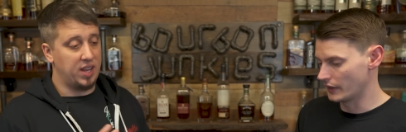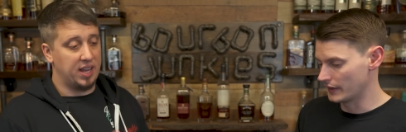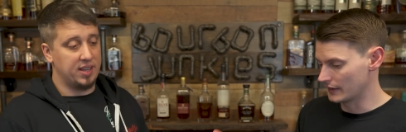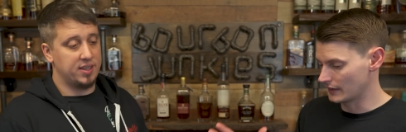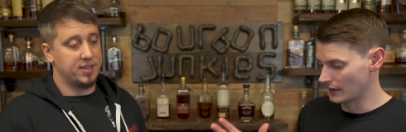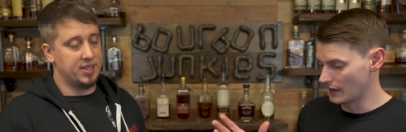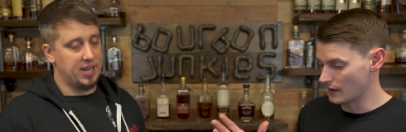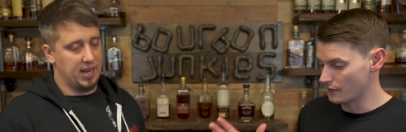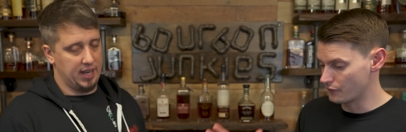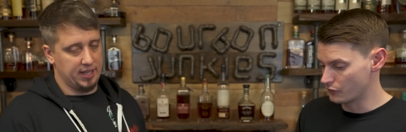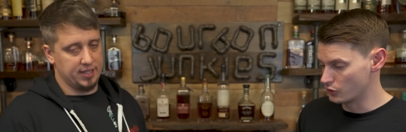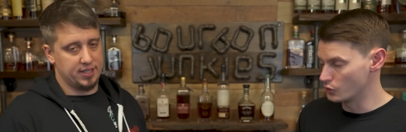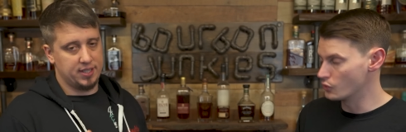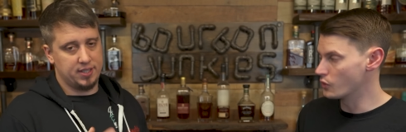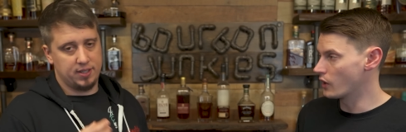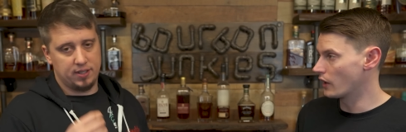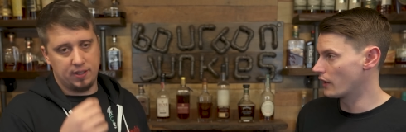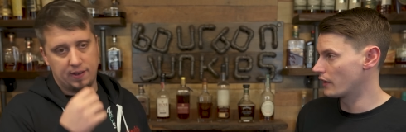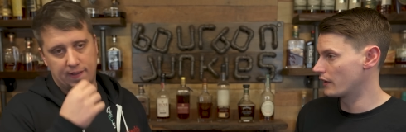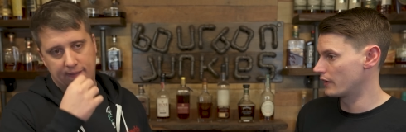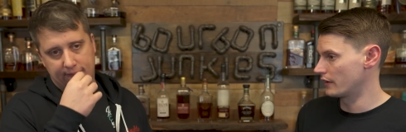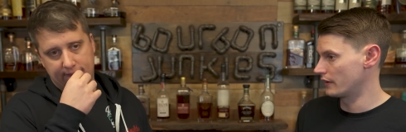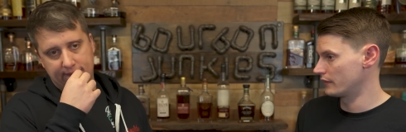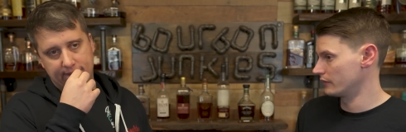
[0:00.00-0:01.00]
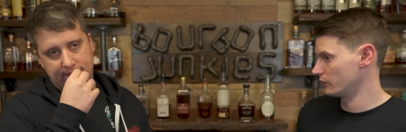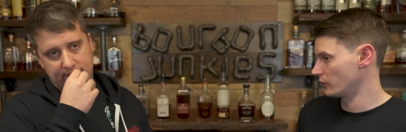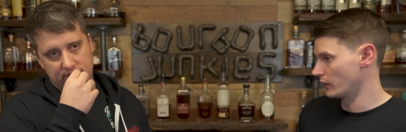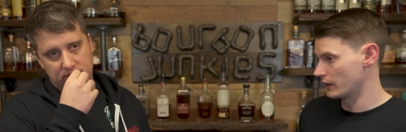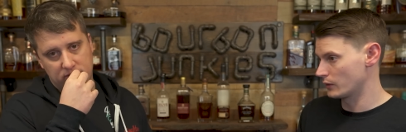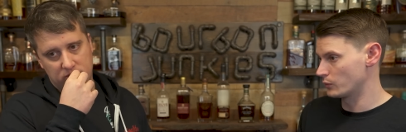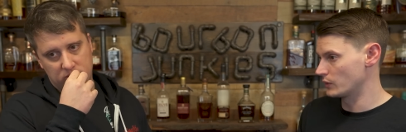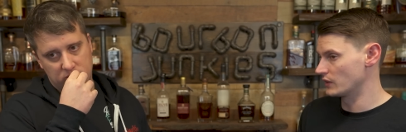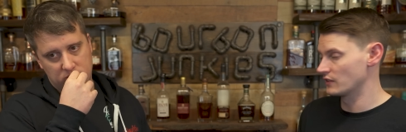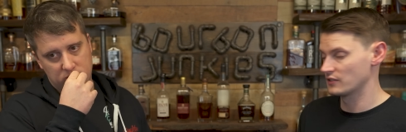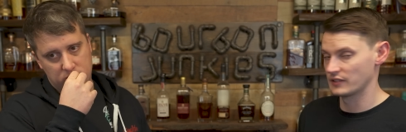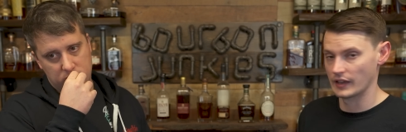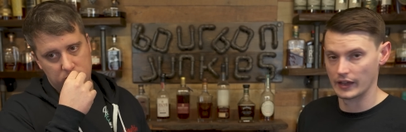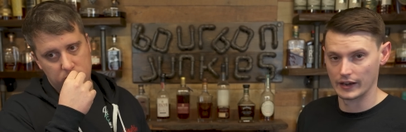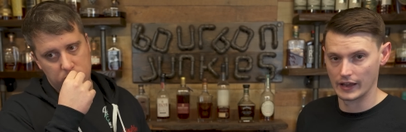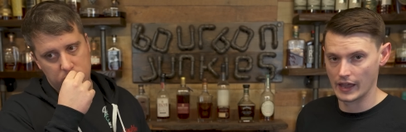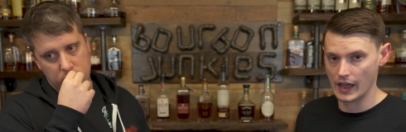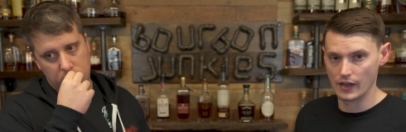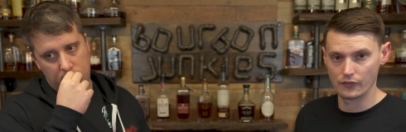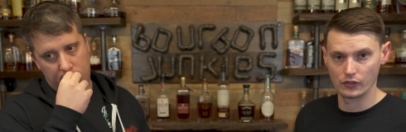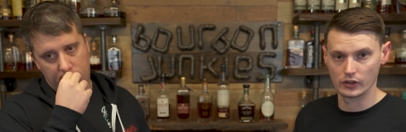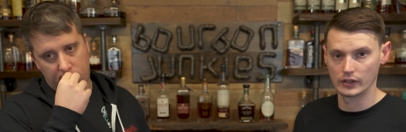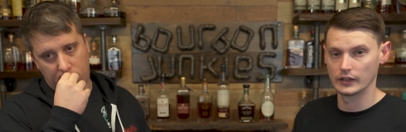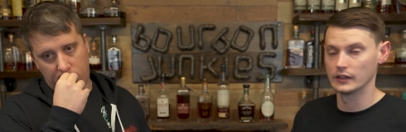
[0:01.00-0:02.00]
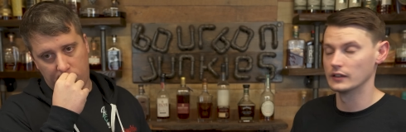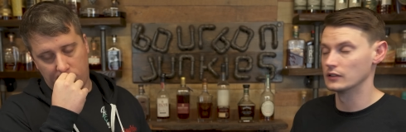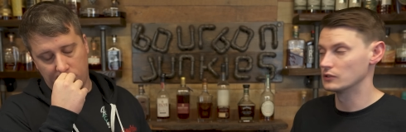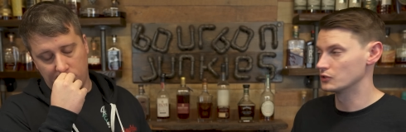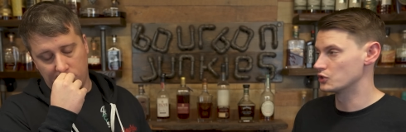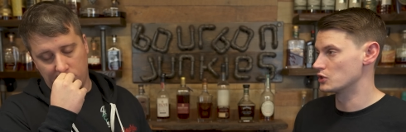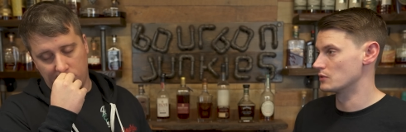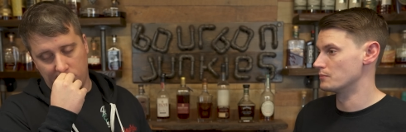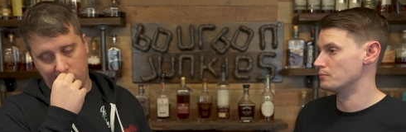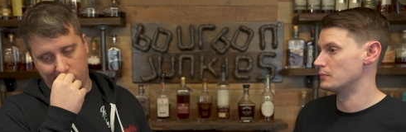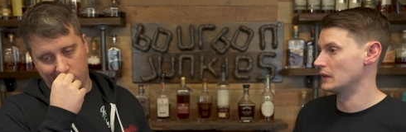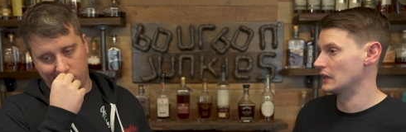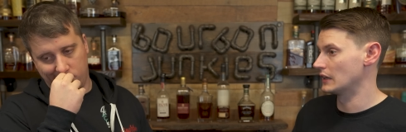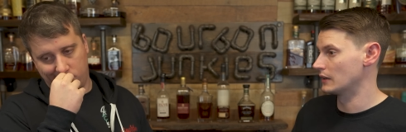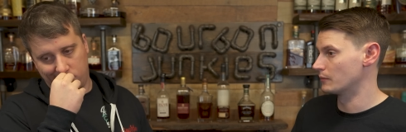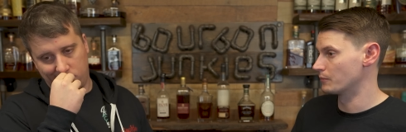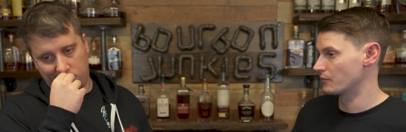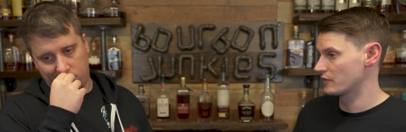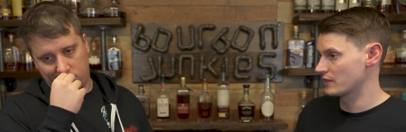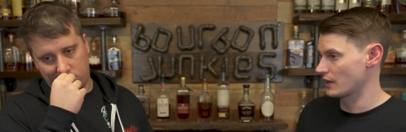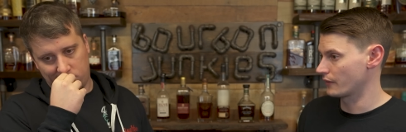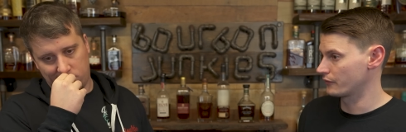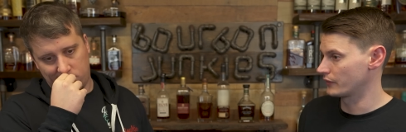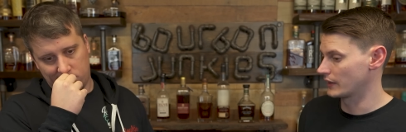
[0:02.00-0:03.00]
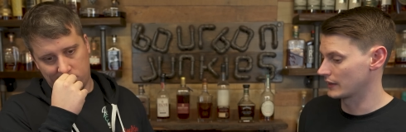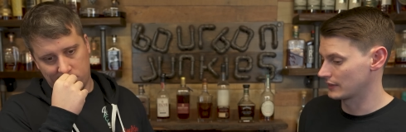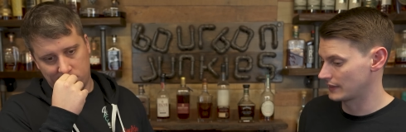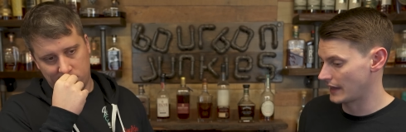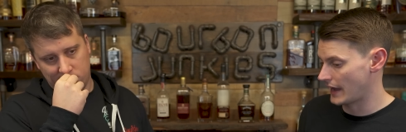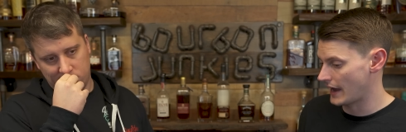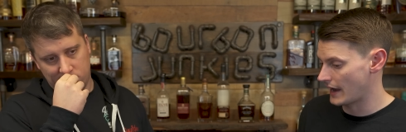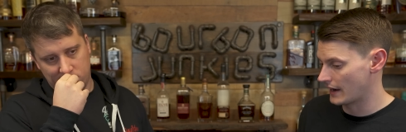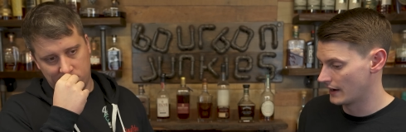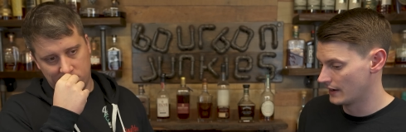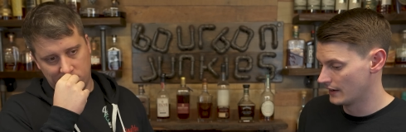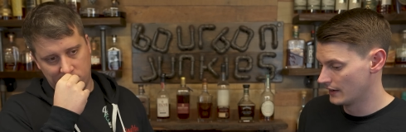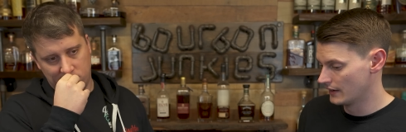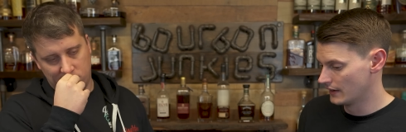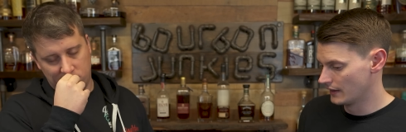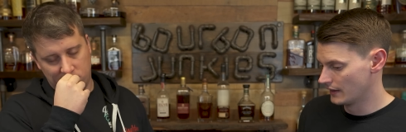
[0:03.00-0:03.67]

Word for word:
Speaker 1: Like that, yes. if you are, like we said, Heaven Hill, Jim mm-hmm. Beam, stuff like that,